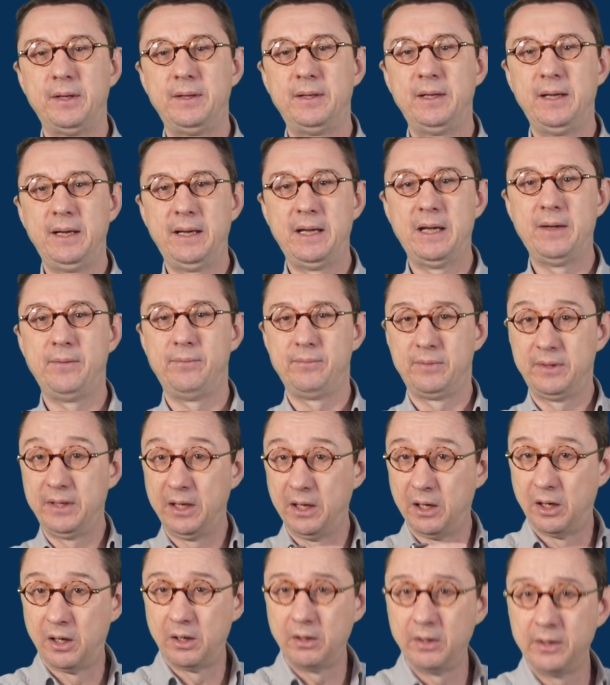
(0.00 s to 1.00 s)
And they
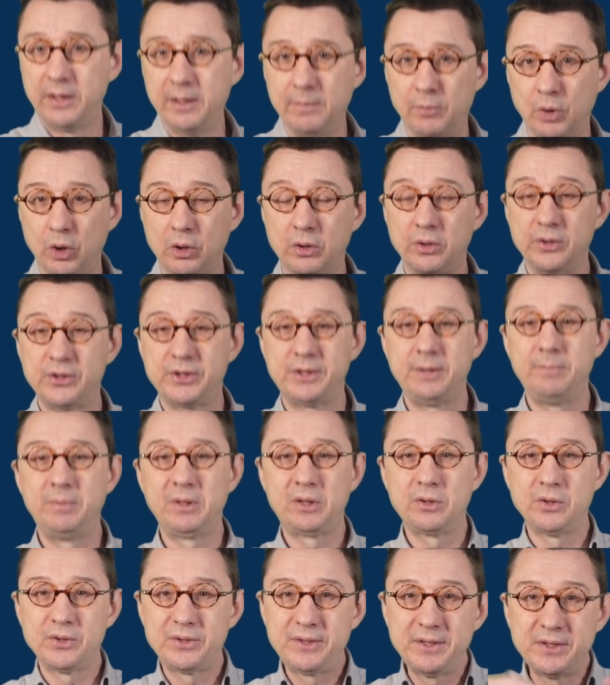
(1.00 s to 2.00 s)
are a democracy
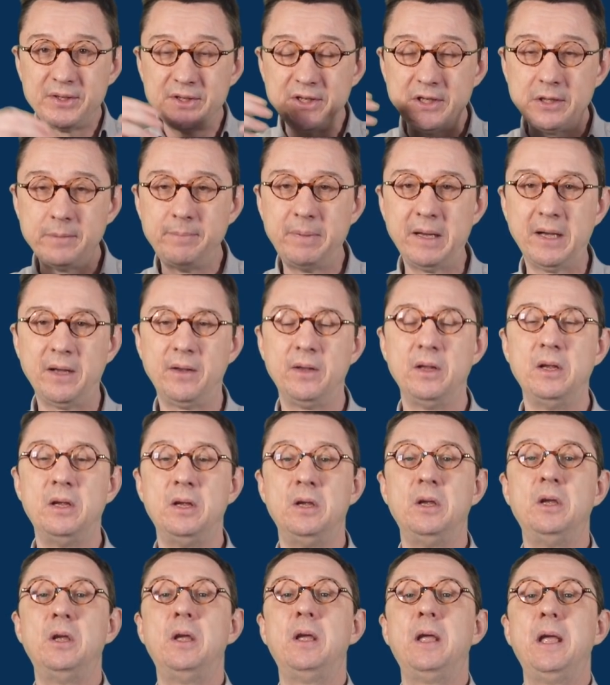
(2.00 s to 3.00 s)
because this is about
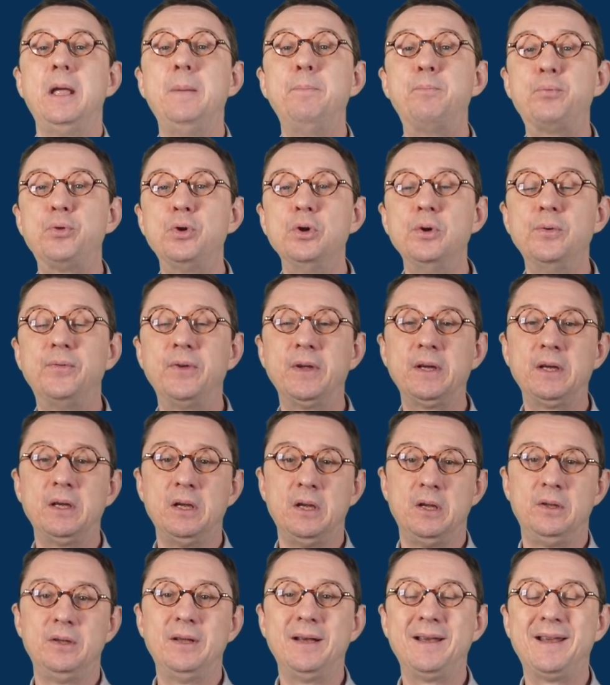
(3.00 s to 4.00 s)

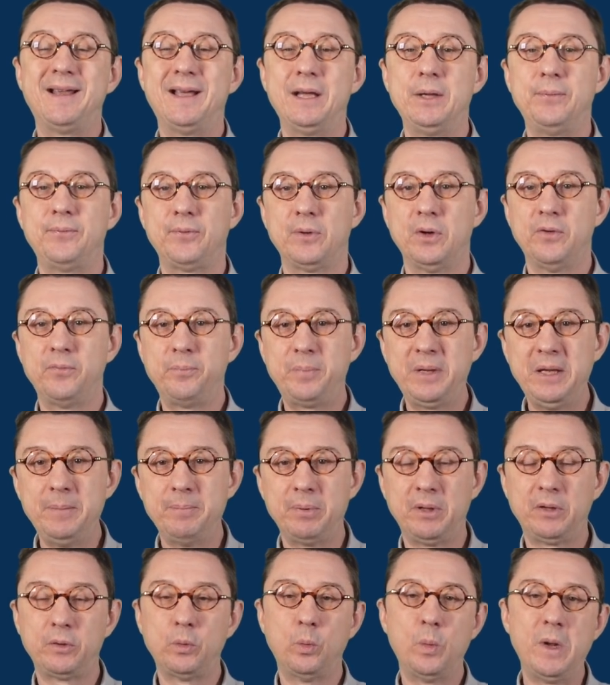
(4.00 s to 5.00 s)
improving the life of
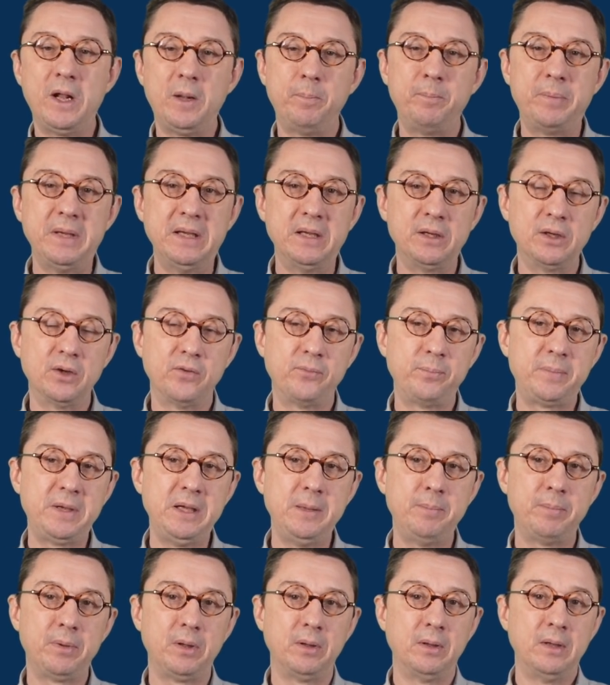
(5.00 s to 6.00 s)
people, the well-being of
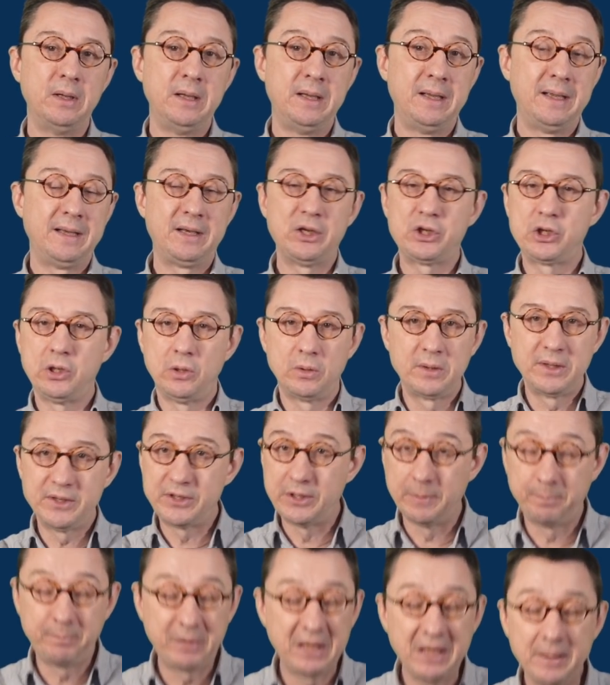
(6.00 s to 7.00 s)
people. And as long
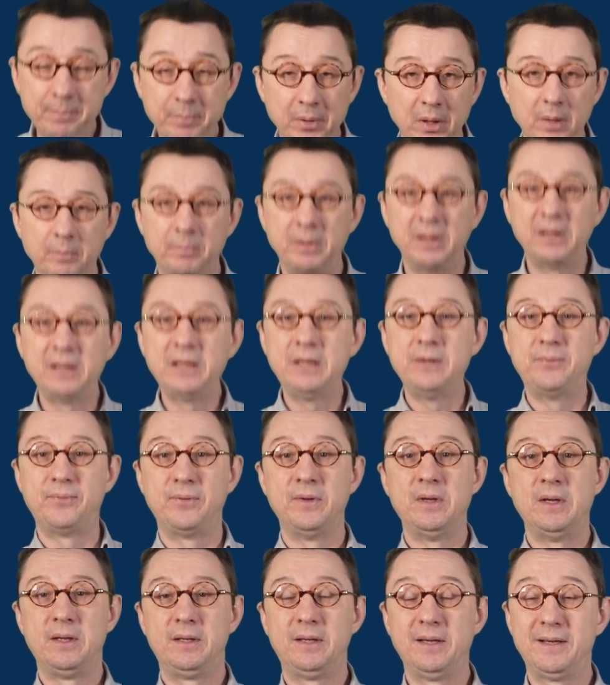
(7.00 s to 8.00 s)
as the people
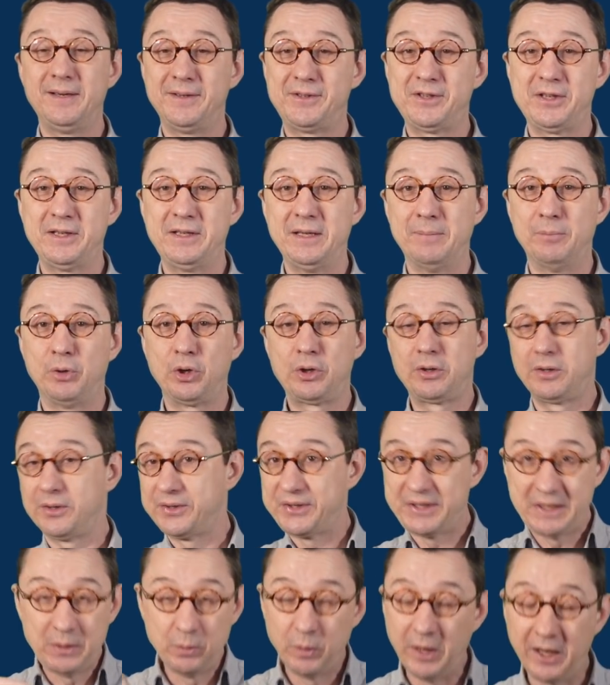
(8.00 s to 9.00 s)
believe that it's a
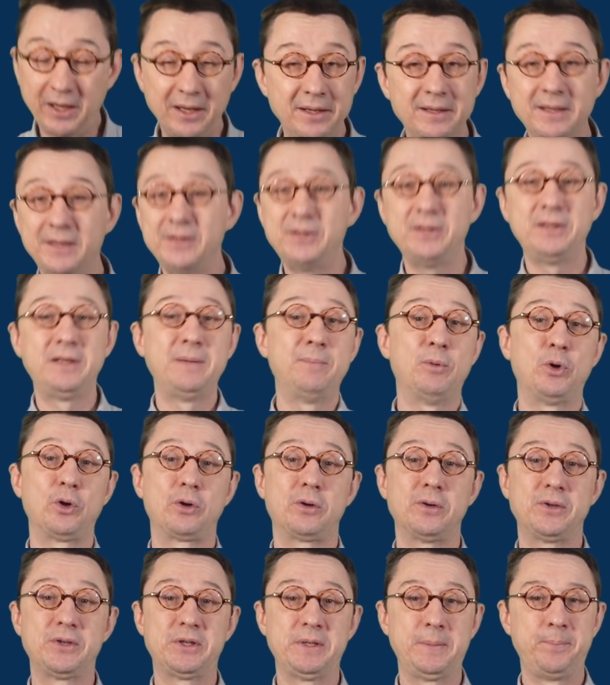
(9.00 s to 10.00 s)
democracy, well, it is a
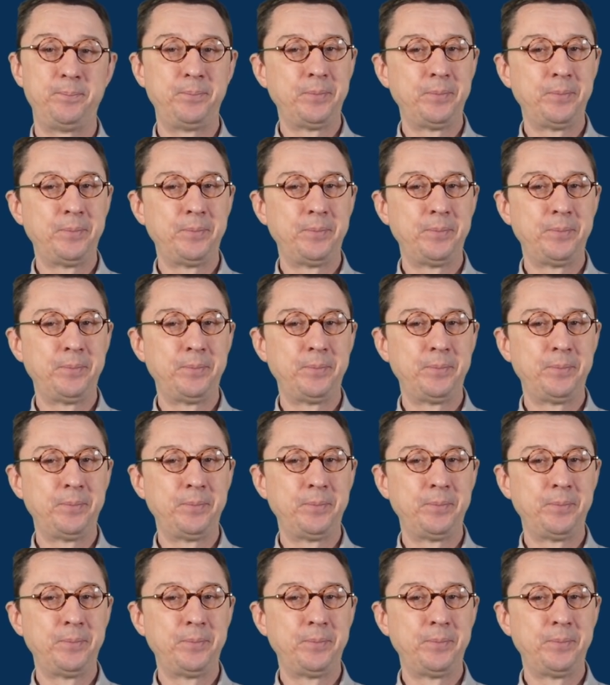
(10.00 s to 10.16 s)
democracy.